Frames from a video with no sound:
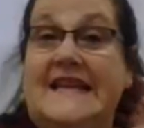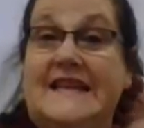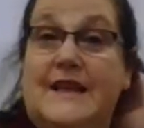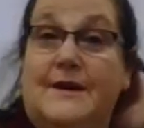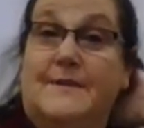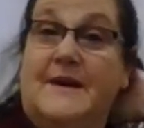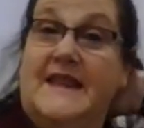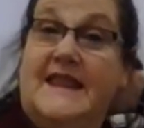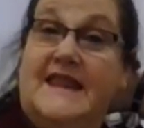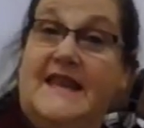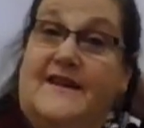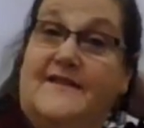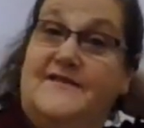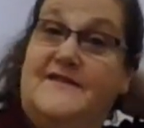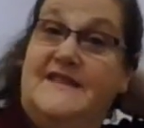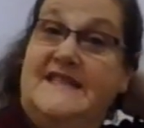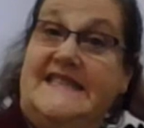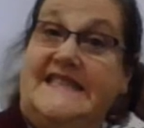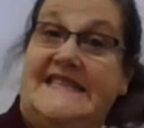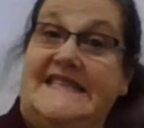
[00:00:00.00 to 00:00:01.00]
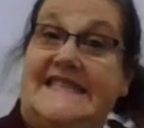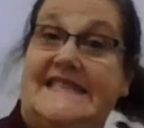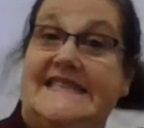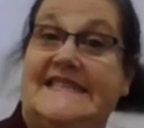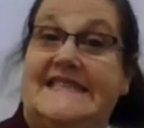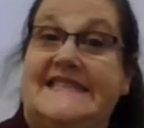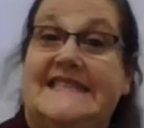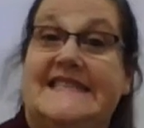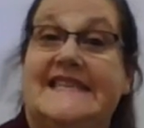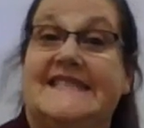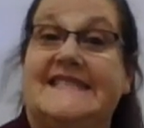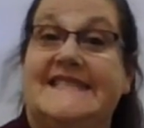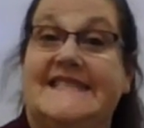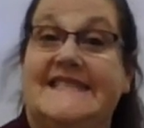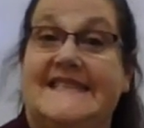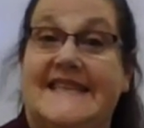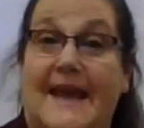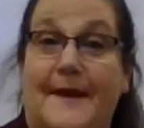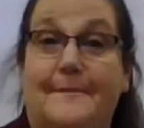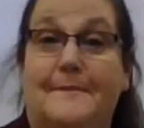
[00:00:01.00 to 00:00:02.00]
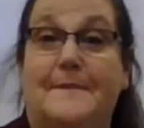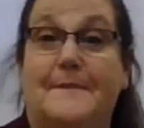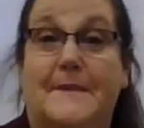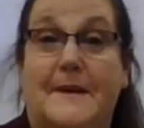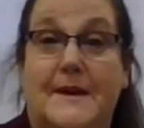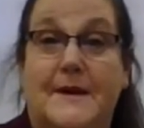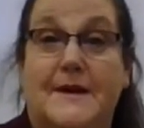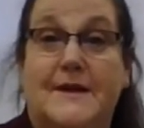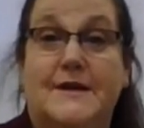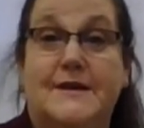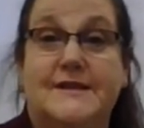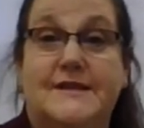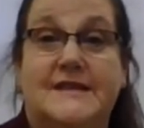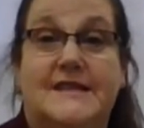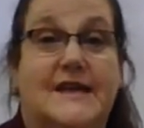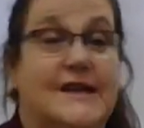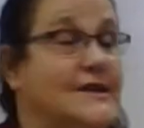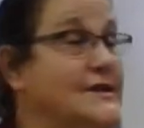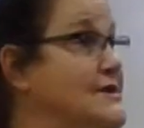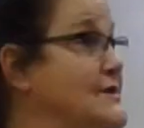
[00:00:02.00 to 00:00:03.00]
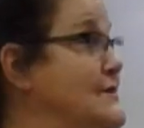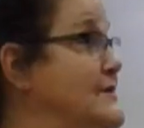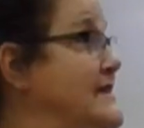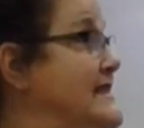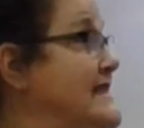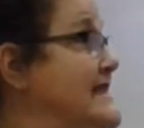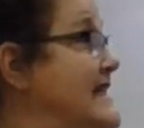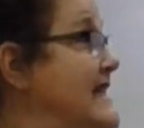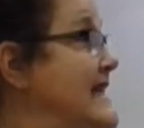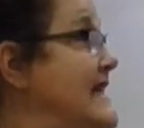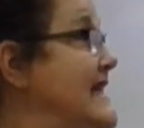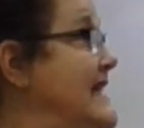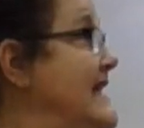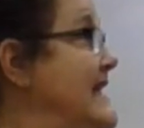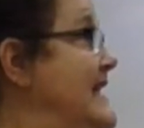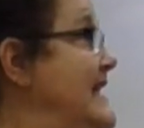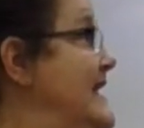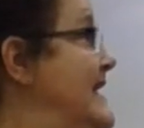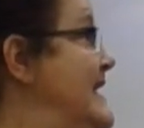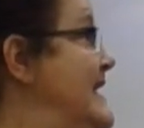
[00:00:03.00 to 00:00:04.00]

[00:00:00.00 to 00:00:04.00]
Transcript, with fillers: the month of December starts with D.